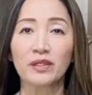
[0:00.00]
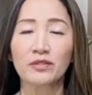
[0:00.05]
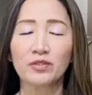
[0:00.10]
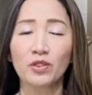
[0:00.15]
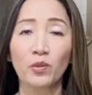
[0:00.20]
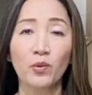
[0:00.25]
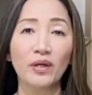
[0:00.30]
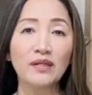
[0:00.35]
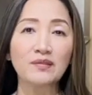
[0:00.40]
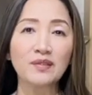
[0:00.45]

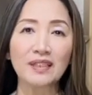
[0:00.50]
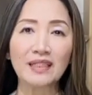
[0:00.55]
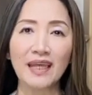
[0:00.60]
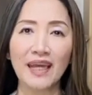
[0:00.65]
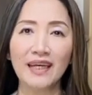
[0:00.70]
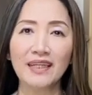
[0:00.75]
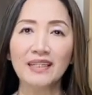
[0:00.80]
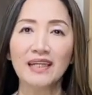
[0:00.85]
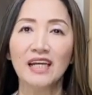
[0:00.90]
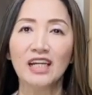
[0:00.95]
So once
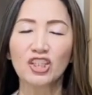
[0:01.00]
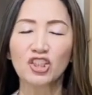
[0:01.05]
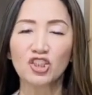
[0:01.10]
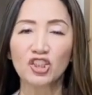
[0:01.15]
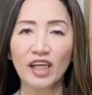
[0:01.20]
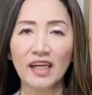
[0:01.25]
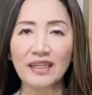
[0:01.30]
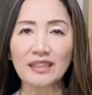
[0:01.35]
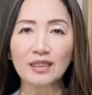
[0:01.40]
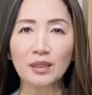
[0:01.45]
again,
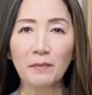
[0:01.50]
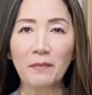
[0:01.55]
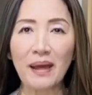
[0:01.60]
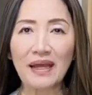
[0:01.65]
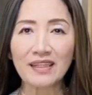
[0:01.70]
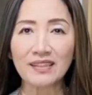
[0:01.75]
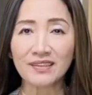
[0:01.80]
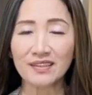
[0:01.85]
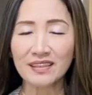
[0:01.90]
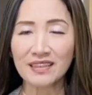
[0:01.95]
check the
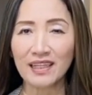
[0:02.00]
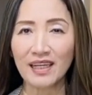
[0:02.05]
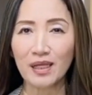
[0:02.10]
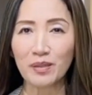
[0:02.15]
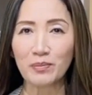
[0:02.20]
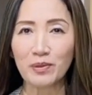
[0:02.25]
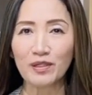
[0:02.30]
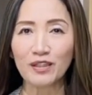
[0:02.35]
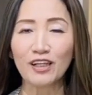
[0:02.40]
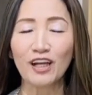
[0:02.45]
packaging
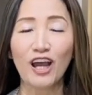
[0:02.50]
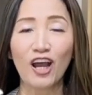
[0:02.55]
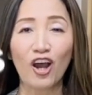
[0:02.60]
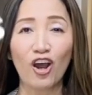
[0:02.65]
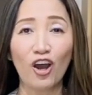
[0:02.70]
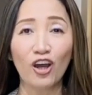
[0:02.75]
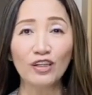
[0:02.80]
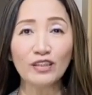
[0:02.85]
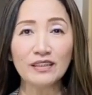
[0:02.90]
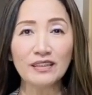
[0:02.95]
label
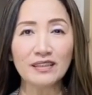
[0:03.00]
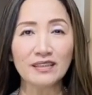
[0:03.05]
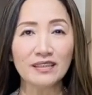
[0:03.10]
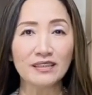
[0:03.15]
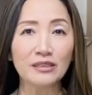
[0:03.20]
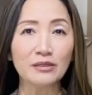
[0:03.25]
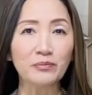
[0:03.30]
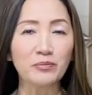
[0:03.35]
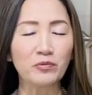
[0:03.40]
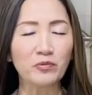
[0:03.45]
on
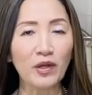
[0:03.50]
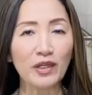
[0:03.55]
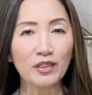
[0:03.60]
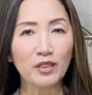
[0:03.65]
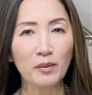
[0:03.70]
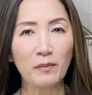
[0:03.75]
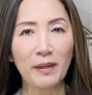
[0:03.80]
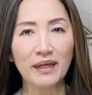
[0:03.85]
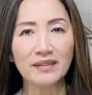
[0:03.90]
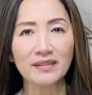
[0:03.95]
the
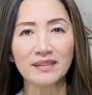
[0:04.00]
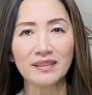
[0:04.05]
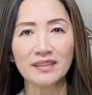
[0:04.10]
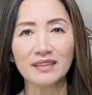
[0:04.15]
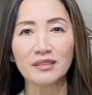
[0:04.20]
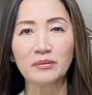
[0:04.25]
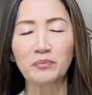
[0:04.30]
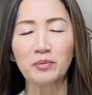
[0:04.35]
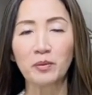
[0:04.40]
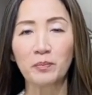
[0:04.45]

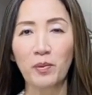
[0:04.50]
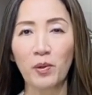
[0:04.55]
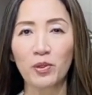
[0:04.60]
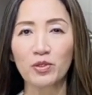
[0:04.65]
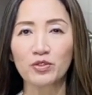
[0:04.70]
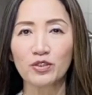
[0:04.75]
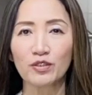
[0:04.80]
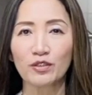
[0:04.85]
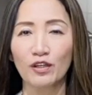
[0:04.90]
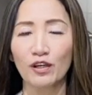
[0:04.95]
recommended
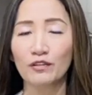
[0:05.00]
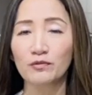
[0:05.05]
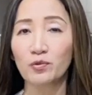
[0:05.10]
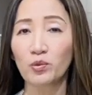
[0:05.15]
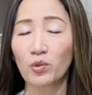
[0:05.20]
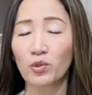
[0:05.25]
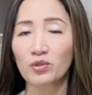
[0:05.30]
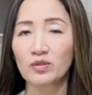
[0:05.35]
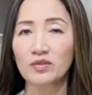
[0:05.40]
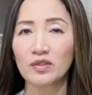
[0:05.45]
proportion of
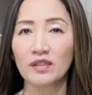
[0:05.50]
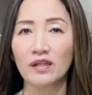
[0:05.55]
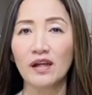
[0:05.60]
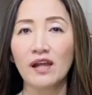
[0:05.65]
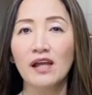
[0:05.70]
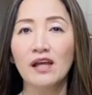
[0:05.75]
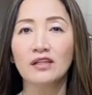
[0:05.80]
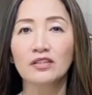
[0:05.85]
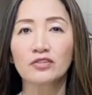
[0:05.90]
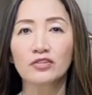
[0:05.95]
water
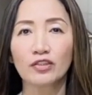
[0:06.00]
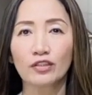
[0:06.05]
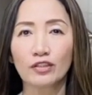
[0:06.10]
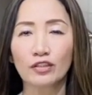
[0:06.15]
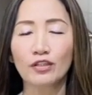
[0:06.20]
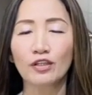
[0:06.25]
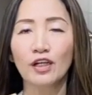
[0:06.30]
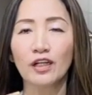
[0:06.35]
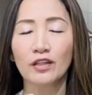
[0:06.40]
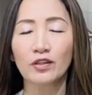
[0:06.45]

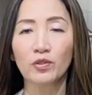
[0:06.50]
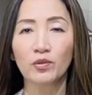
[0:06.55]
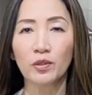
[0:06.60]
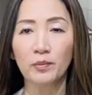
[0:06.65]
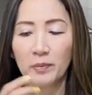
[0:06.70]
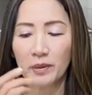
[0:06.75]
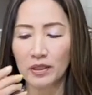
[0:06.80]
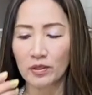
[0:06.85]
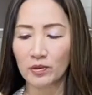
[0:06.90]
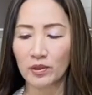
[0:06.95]
to the
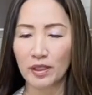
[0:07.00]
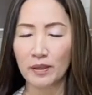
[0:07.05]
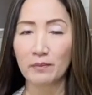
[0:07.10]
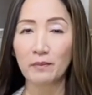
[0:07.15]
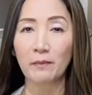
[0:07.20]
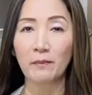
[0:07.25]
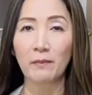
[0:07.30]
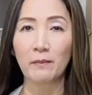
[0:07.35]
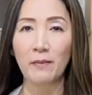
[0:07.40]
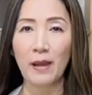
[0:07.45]
whipping cream
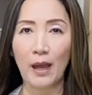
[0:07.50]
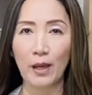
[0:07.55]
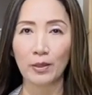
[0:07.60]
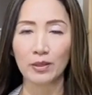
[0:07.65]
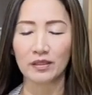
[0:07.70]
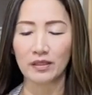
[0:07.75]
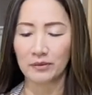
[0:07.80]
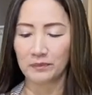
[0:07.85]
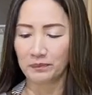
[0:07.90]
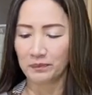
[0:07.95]

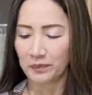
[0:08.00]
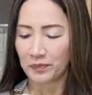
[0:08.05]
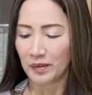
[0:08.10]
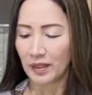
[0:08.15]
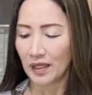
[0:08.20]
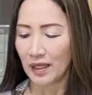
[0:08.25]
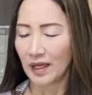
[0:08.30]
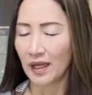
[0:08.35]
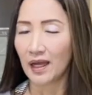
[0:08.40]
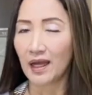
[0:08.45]
powder.
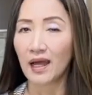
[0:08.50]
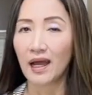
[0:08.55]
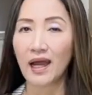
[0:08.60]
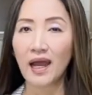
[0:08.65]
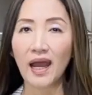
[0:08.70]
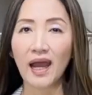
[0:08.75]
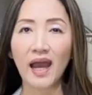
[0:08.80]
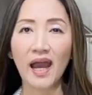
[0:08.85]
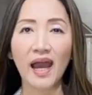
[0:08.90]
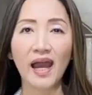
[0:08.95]

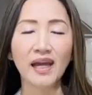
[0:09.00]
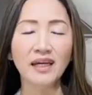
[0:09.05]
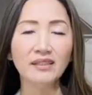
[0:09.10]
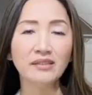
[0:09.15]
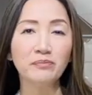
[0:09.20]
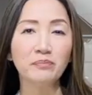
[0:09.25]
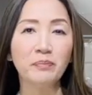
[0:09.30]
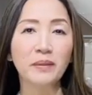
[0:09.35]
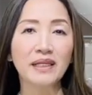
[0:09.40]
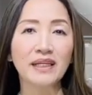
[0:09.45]

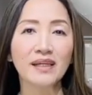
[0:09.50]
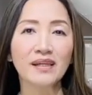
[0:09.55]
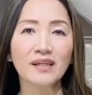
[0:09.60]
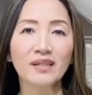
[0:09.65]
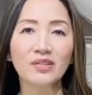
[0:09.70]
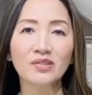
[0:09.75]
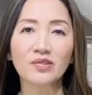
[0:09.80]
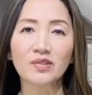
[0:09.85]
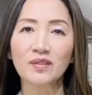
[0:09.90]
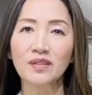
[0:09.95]
And
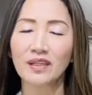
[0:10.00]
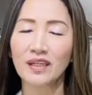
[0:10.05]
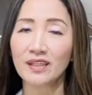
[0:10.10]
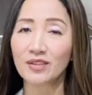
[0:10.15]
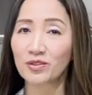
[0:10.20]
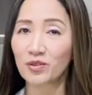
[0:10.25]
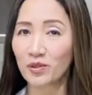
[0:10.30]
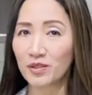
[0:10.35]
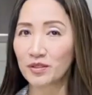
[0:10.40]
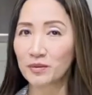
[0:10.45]
because
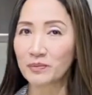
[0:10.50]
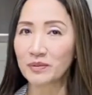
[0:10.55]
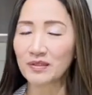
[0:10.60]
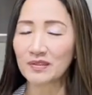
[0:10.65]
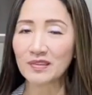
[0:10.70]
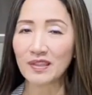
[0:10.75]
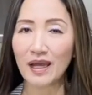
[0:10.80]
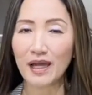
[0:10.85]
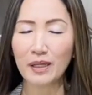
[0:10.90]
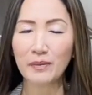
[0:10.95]
it's
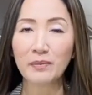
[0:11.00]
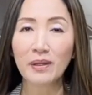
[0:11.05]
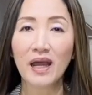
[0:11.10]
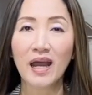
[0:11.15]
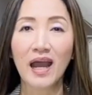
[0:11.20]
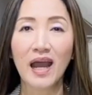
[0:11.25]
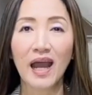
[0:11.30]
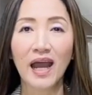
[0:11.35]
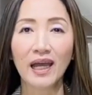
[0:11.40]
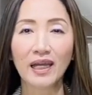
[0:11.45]
Christmas time,
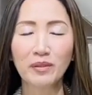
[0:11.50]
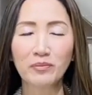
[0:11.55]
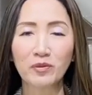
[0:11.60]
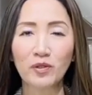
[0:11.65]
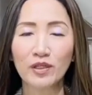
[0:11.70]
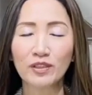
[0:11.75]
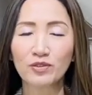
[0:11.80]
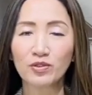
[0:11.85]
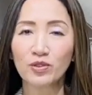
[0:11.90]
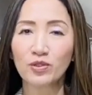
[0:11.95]
I am
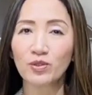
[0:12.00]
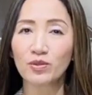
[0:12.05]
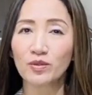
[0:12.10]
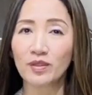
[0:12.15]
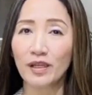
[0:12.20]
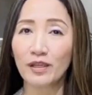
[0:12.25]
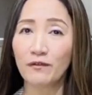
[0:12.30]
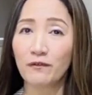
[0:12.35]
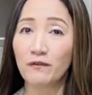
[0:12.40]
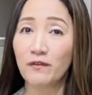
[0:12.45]
going to use
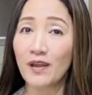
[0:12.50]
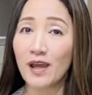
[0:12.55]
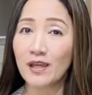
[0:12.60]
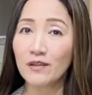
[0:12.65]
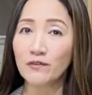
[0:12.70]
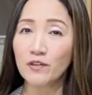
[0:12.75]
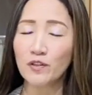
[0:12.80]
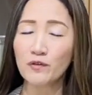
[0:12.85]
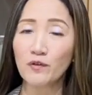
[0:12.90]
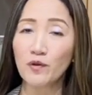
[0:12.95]
a
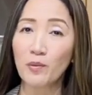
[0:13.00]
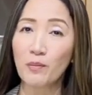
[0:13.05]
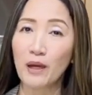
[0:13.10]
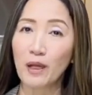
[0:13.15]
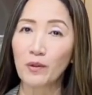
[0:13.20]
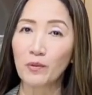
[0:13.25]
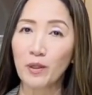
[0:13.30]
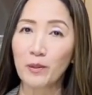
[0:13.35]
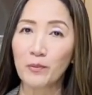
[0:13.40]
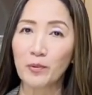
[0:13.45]
flavor for
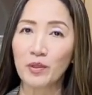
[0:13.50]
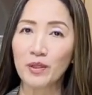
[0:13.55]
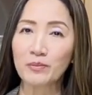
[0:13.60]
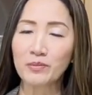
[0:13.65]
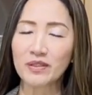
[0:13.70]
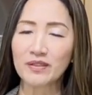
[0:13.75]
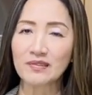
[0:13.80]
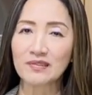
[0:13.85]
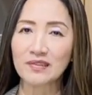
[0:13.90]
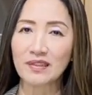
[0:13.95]
my whipped cream
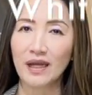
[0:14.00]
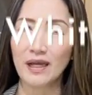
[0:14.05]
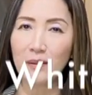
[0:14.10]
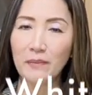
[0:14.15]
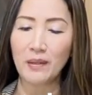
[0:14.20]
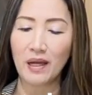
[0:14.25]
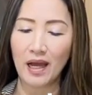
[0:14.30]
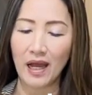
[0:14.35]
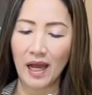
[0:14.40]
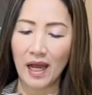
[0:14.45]
this
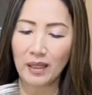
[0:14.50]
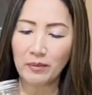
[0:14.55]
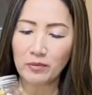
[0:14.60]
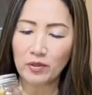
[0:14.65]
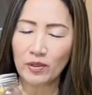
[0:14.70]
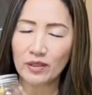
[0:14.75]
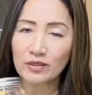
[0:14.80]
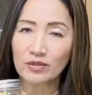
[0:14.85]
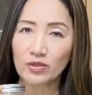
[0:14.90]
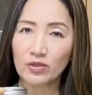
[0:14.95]
time. I'm
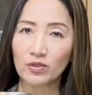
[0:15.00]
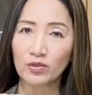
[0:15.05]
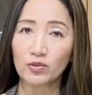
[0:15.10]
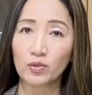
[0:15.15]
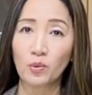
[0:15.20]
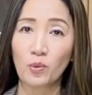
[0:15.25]
going to use